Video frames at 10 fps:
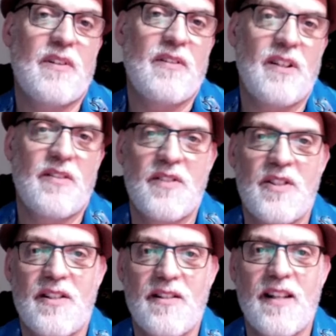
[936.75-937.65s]
It's
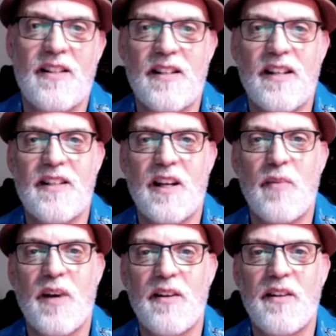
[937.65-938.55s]
just that's kind
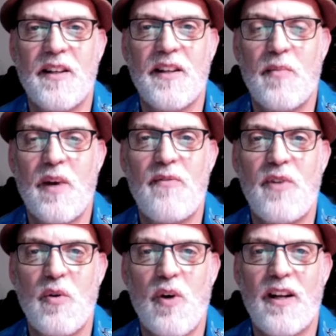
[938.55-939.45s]
of my
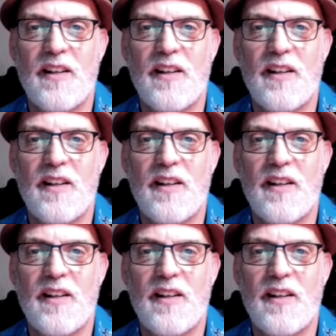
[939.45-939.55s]
view on it.